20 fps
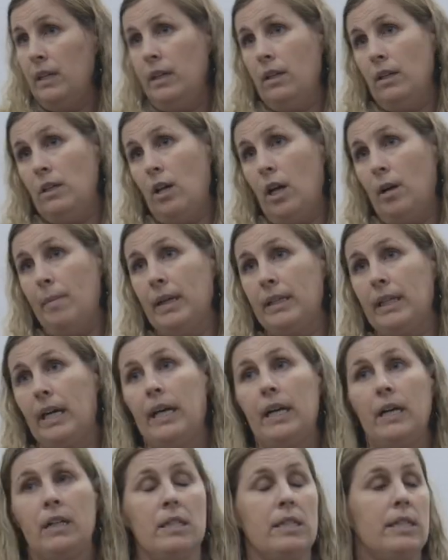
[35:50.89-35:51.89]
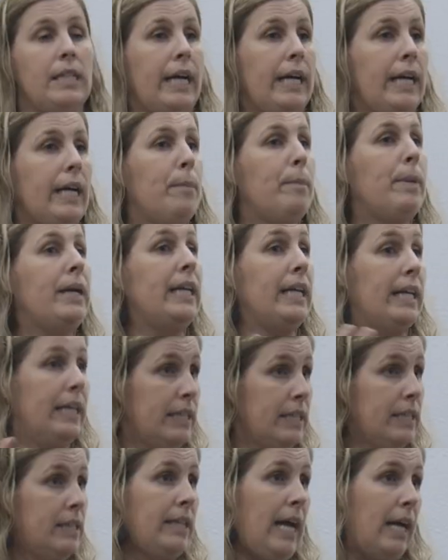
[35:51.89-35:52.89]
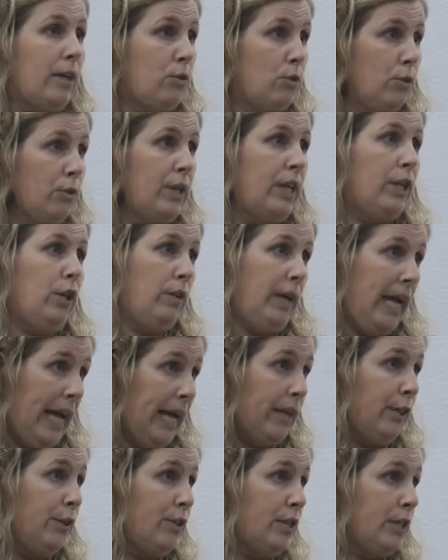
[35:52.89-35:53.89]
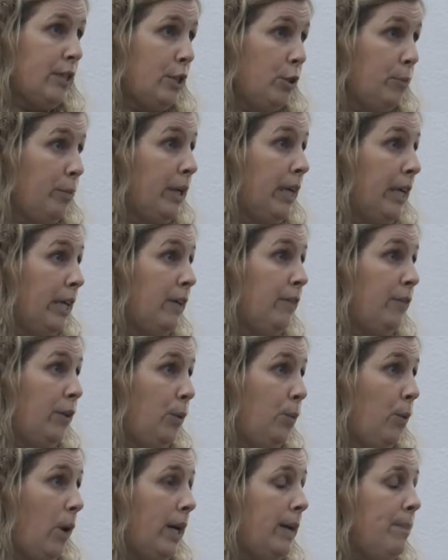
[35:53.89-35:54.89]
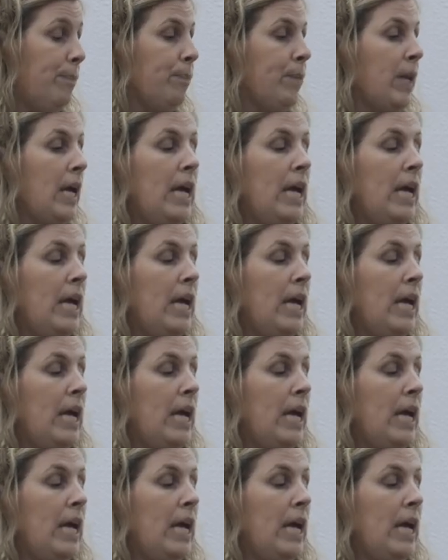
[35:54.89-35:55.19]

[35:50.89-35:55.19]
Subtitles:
and I'll talk about that here in a second, but it is natural that you can use it as lubricant if you want.